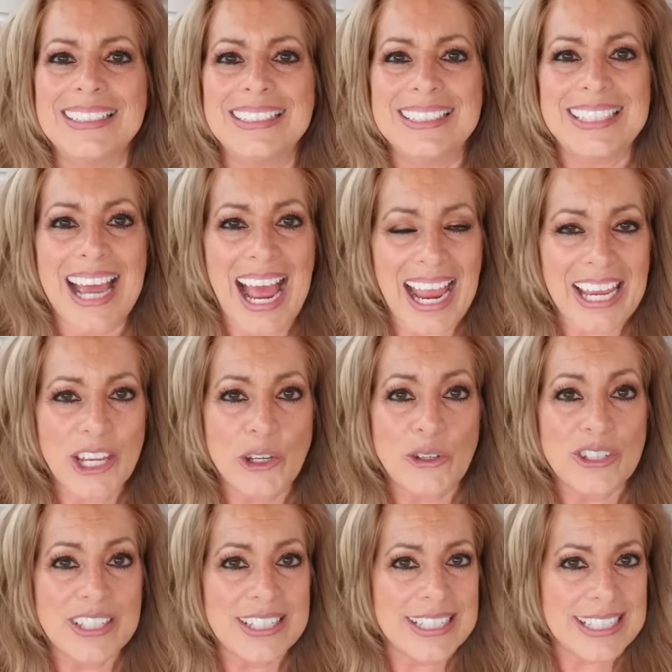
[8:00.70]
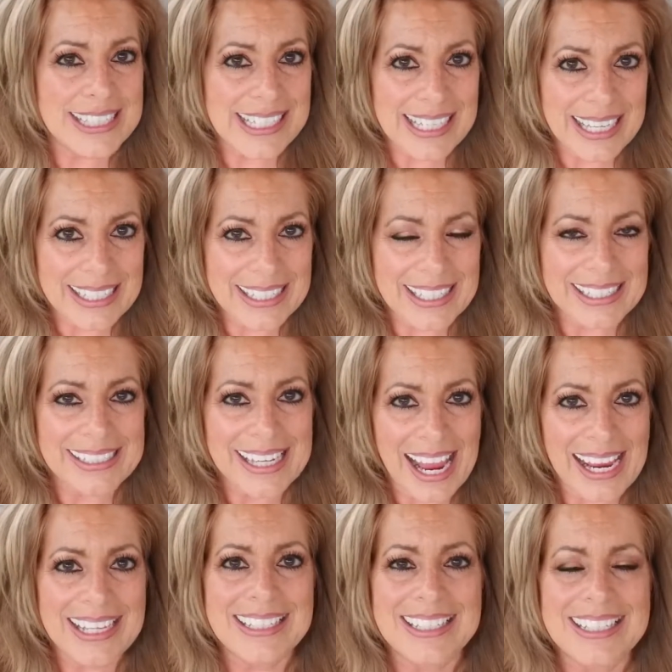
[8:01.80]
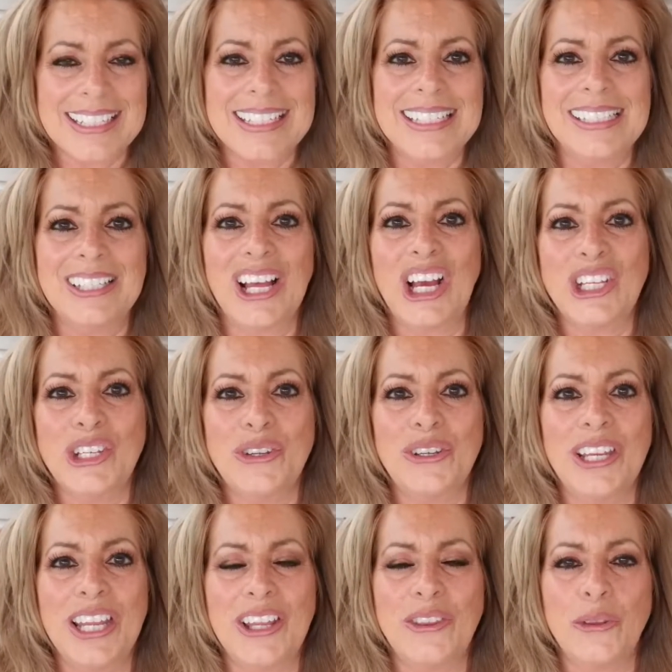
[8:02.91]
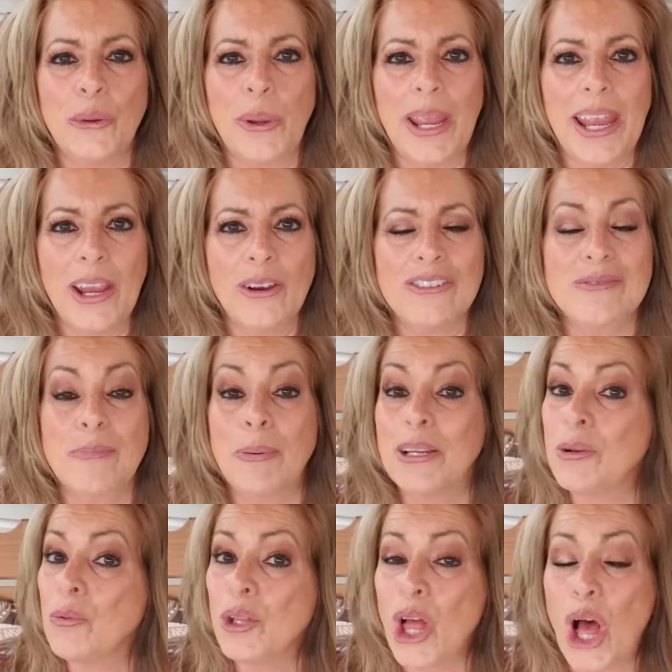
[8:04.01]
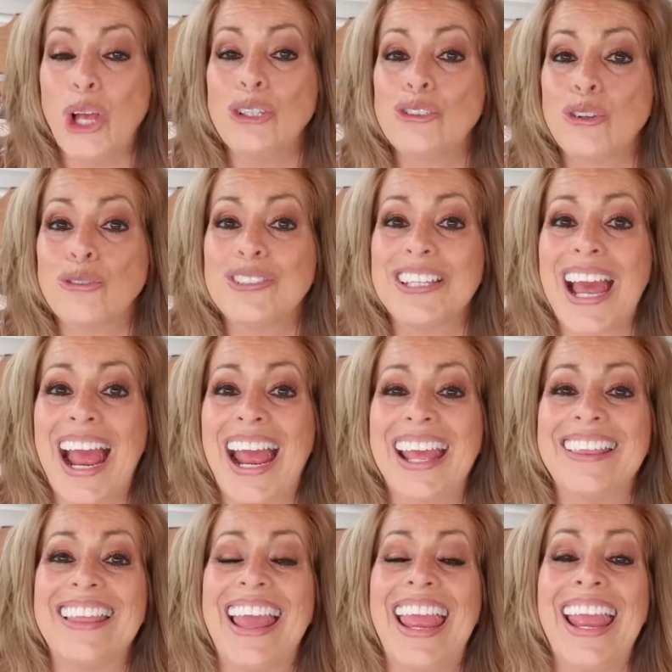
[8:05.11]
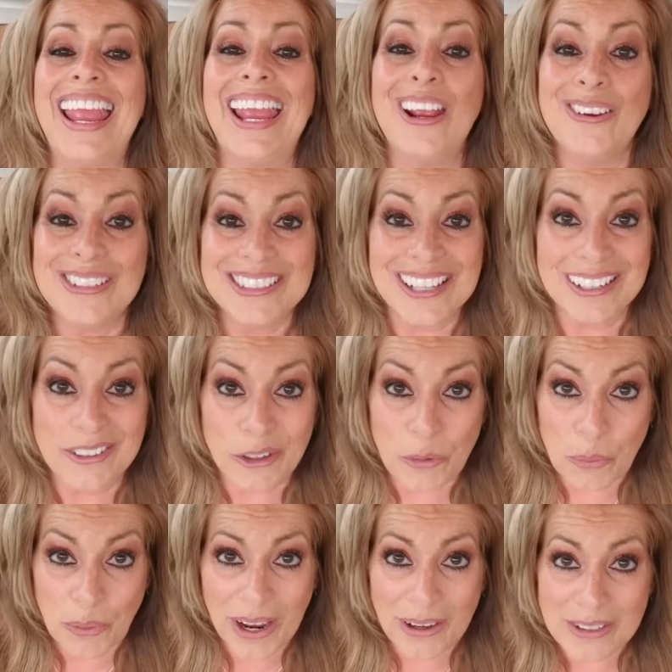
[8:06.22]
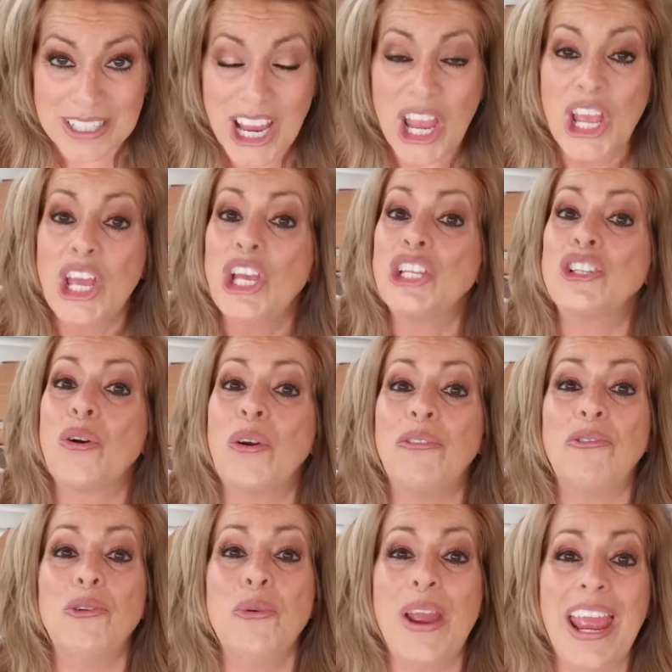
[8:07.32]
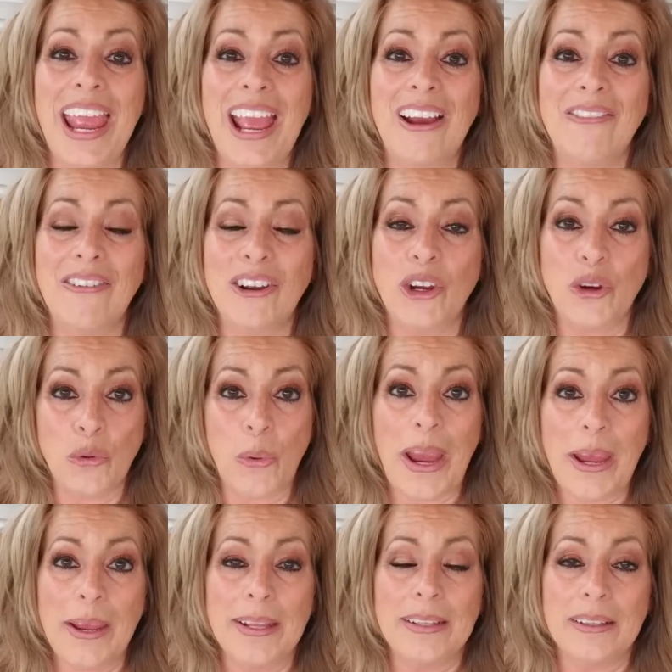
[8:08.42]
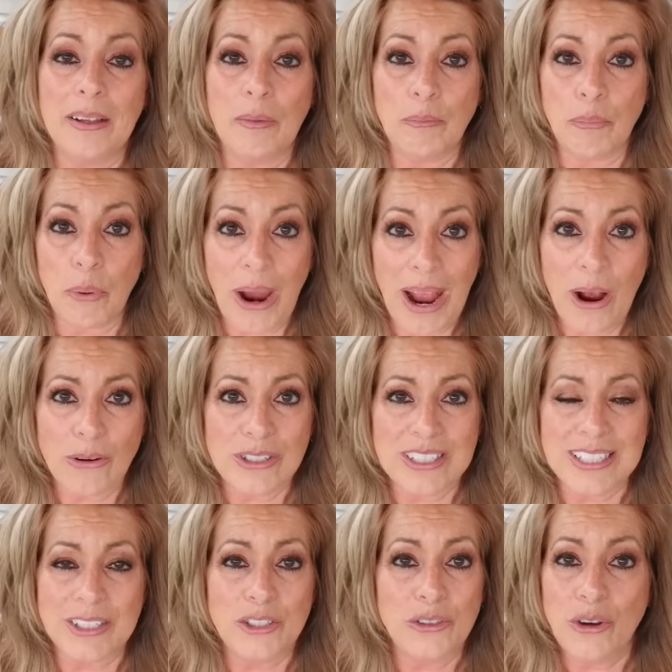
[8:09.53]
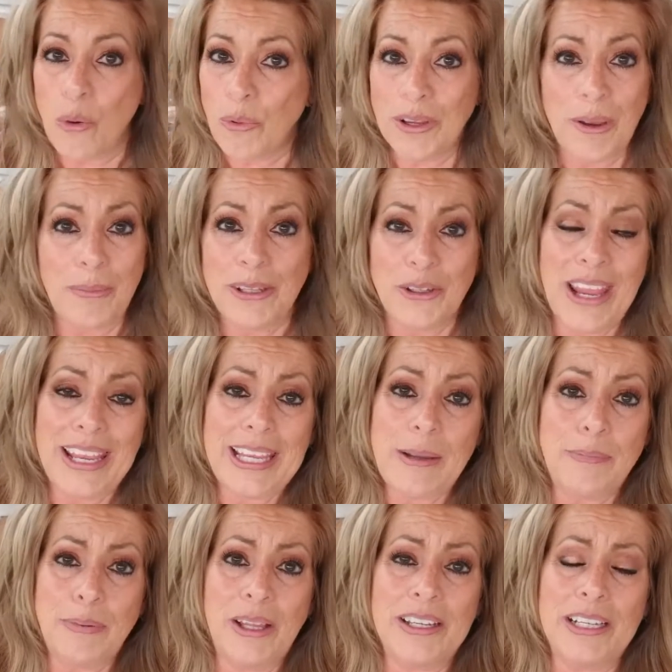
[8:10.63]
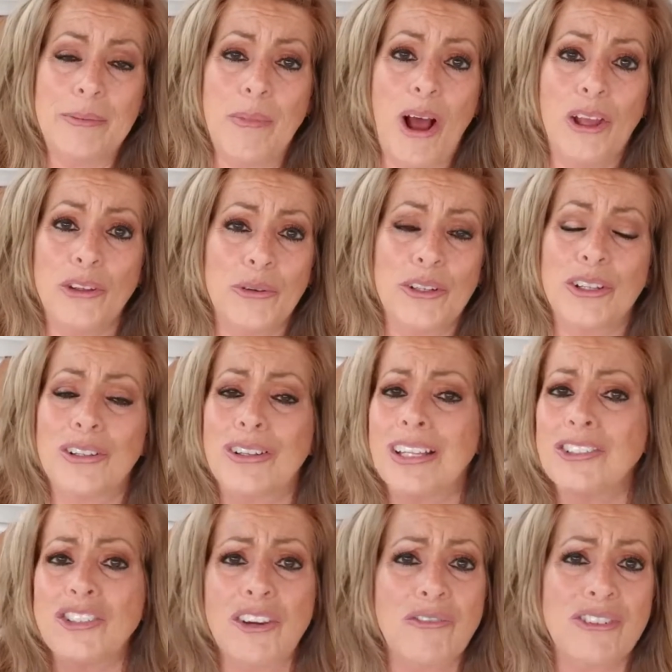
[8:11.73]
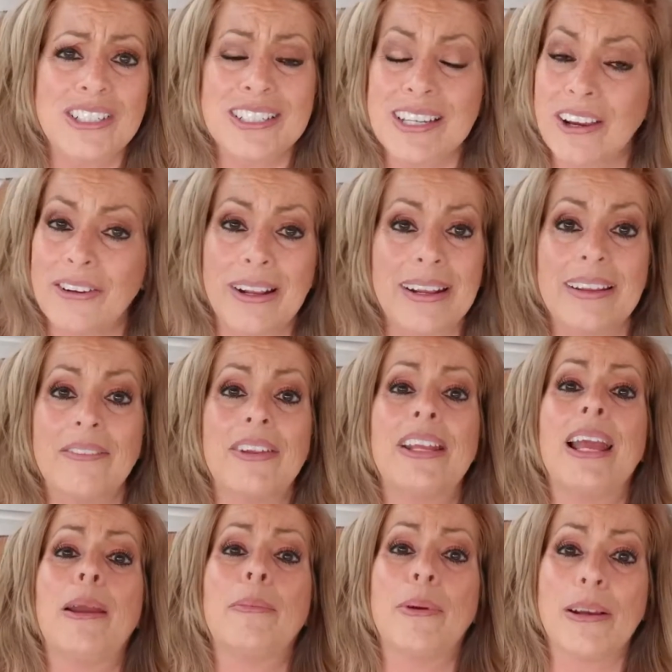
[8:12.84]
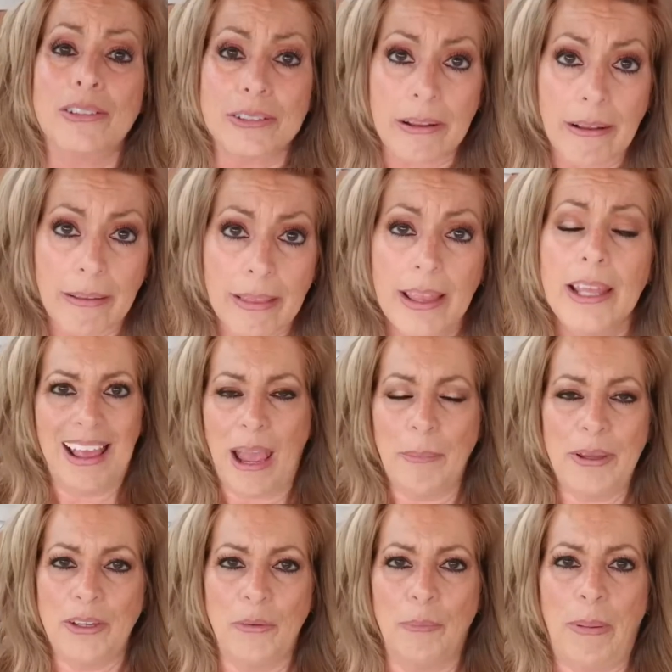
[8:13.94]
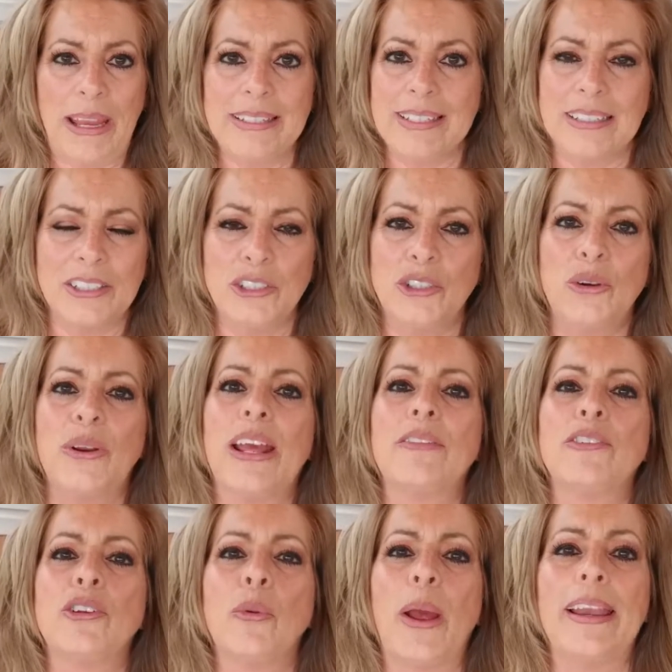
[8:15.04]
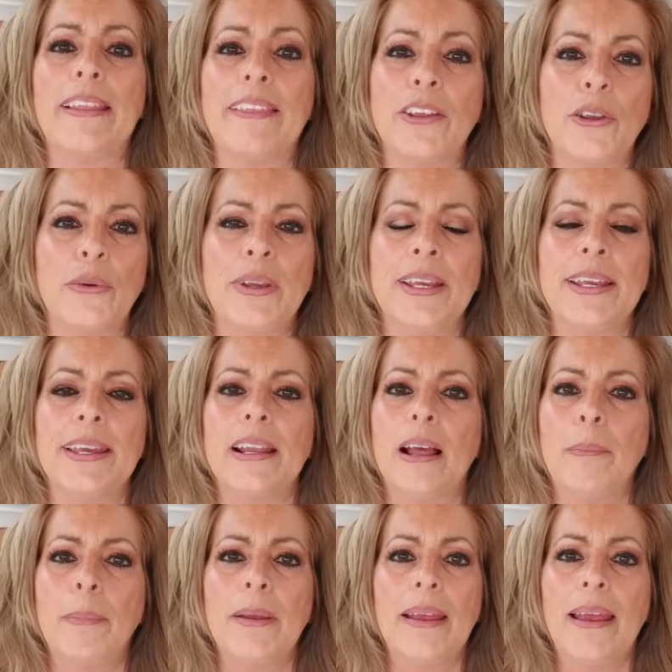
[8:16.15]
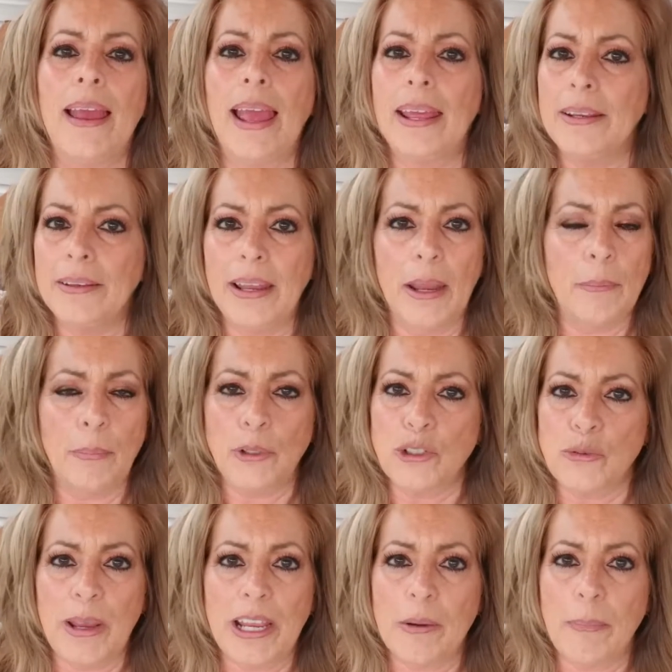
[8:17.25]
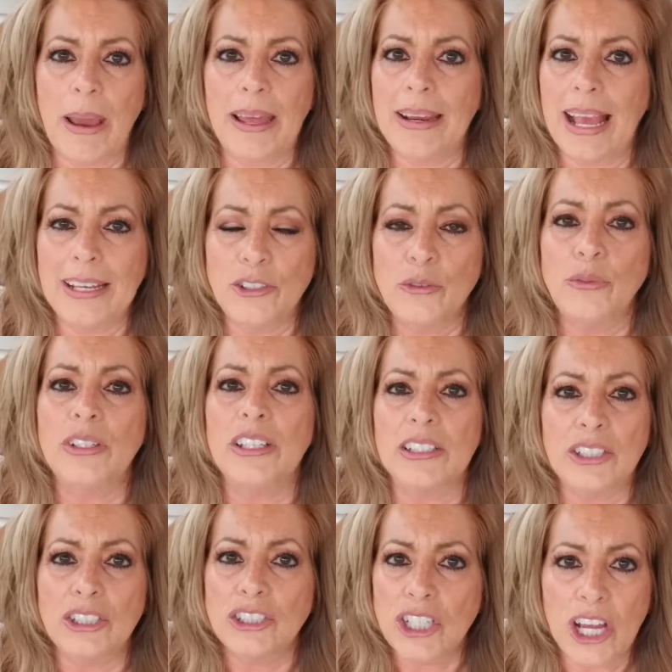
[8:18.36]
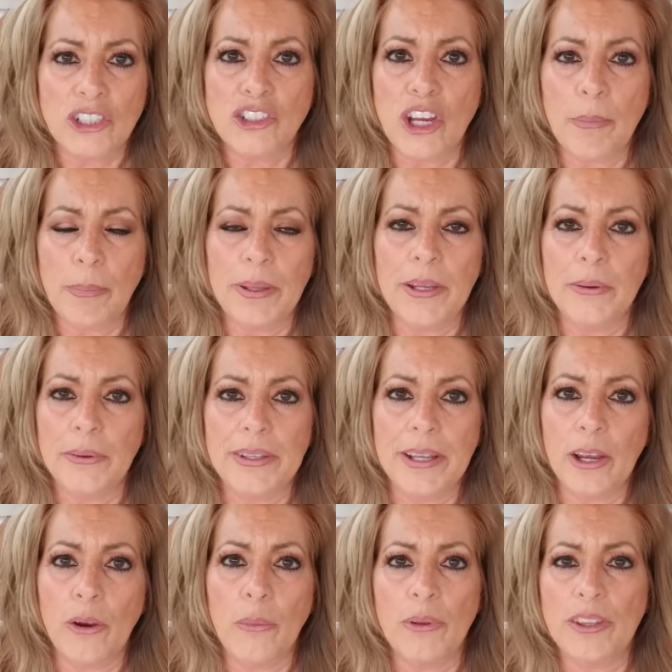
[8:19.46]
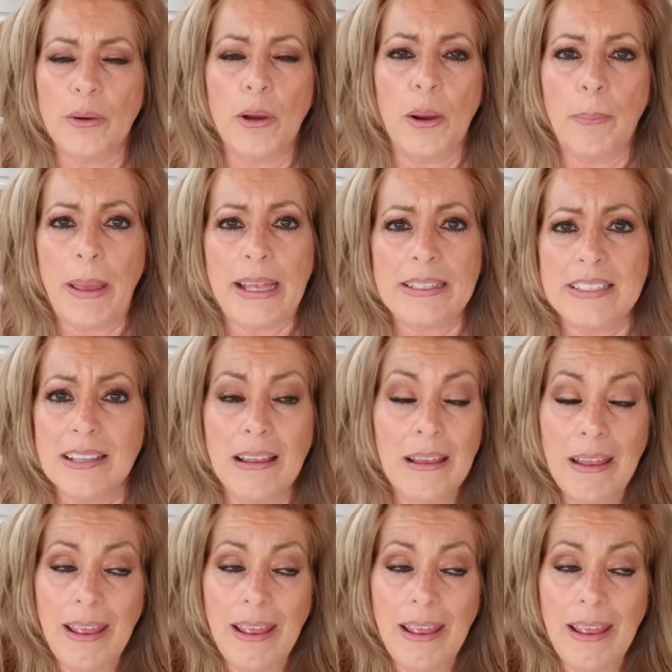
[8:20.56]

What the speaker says: dye your skin, it dyes the skin underneath your hairs, but it will also dye the hairs on your brows. So if you have gray brows that you can't keep plucking them all. You're going to look like Jeffree Star. You're not going to have any eyebrows at all. I mean, basically, you don't have to do anything. You can get up and put your makeup on. I do a little touch up here and there with a pencil.